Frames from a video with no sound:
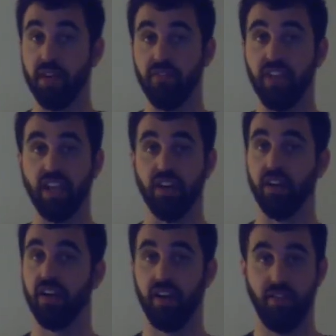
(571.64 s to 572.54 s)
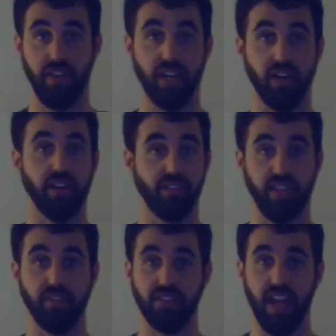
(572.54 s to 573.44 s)
figure,
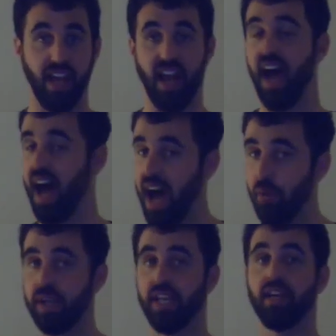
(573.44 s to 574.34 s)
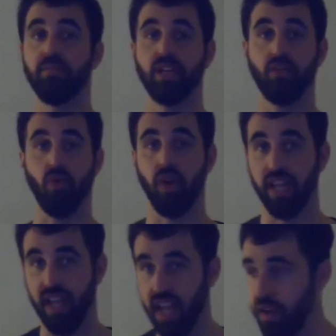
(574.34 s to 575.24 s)
still said, I would kick him in the groin
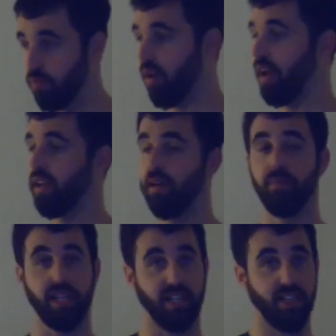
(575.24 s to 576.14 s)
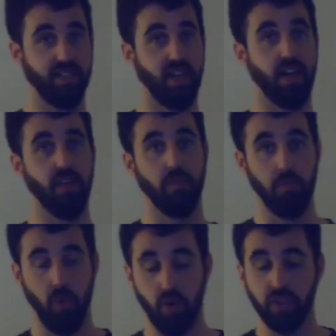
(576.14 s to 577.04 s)
and run. Because the
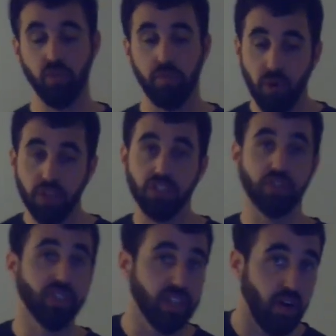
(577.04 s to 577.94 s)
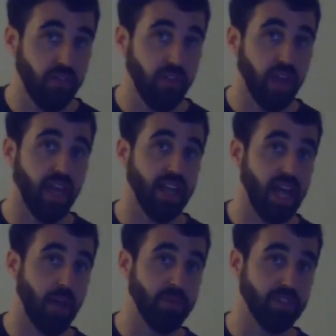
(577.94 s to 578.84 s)
more you put yourself in
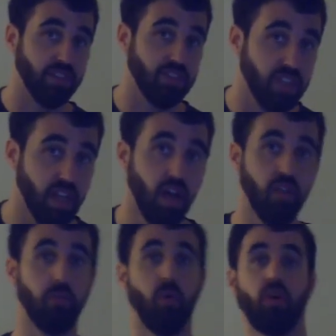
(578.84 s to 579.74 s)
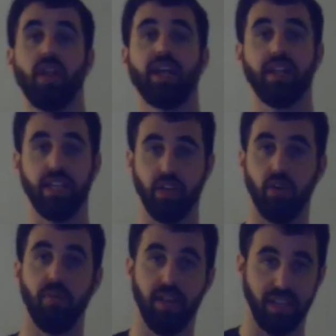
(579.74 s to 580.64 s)
that position, the more likely you're
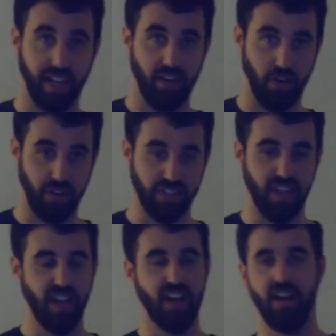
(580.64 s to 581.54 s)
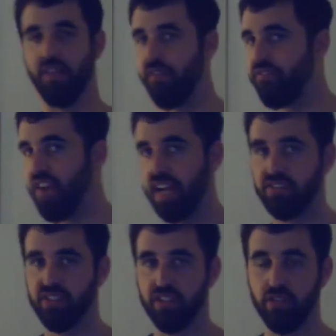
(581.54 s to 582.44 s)
about to get hurt. The
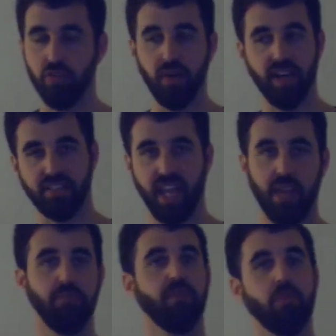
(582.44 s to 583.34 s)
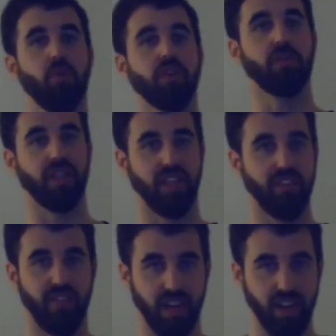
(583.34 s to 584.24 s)
faster you escape, the more you can
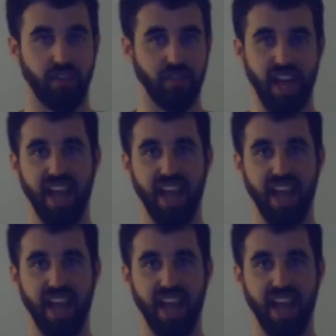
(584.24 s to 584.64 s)
live another day.